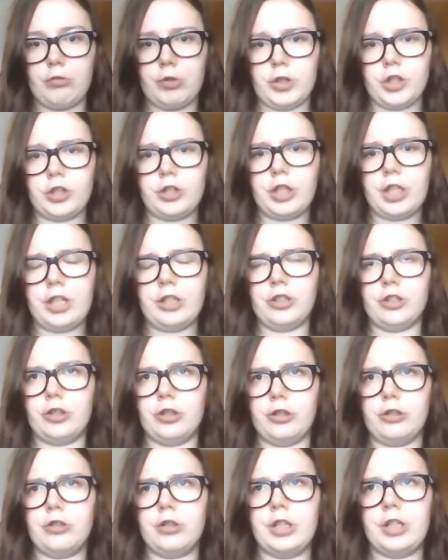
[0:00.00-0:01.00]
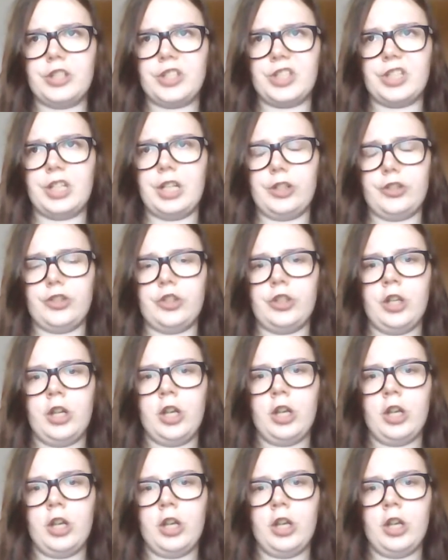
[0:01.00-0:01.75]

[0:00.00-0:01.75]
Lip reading: what you can do is that